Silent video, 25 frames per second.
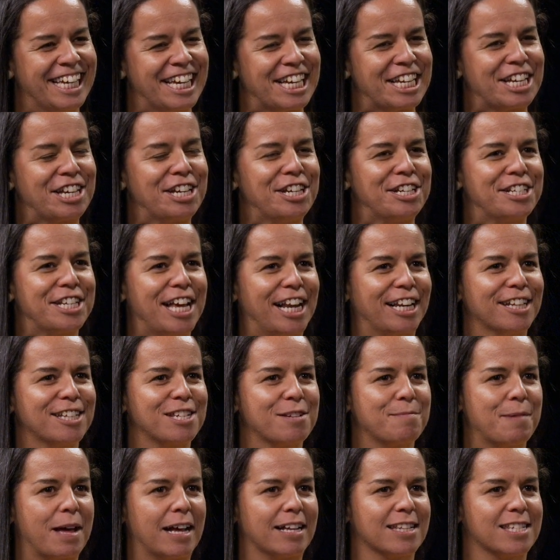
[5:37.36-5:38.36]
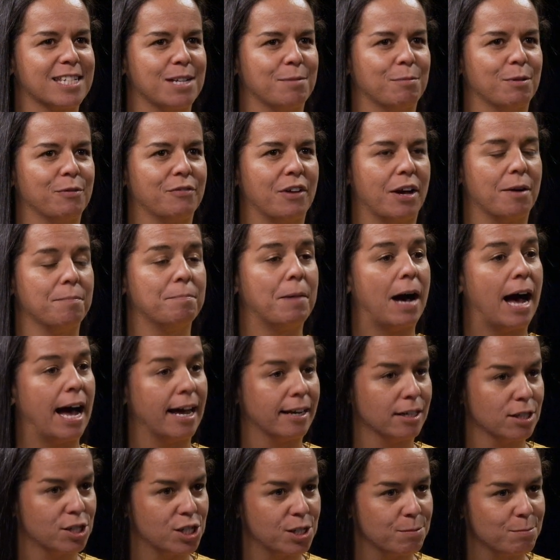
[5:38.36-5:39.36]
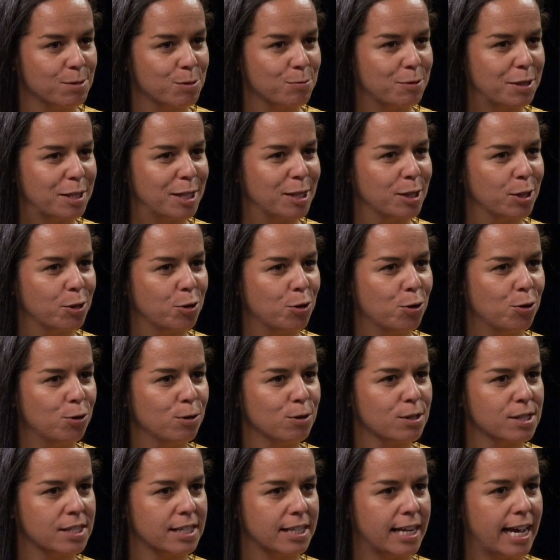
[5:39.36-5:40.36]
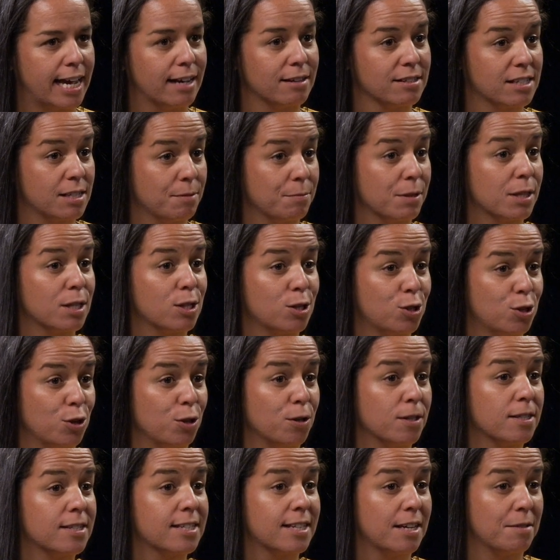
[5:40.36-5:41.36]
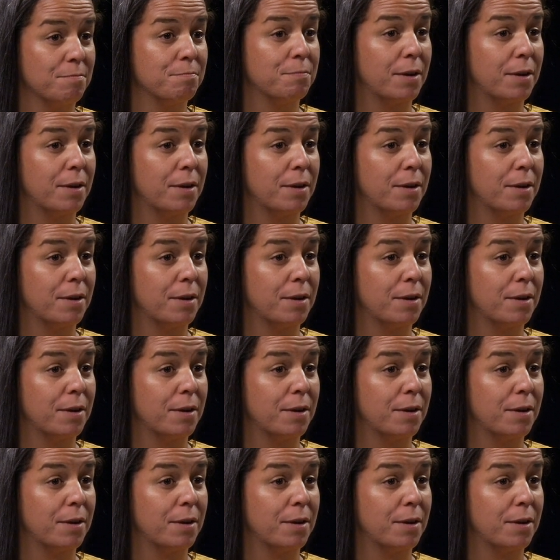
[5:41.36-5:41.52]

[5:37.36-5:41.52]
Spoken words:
Can you tell us about some of our partnerships within the course and how some of the students can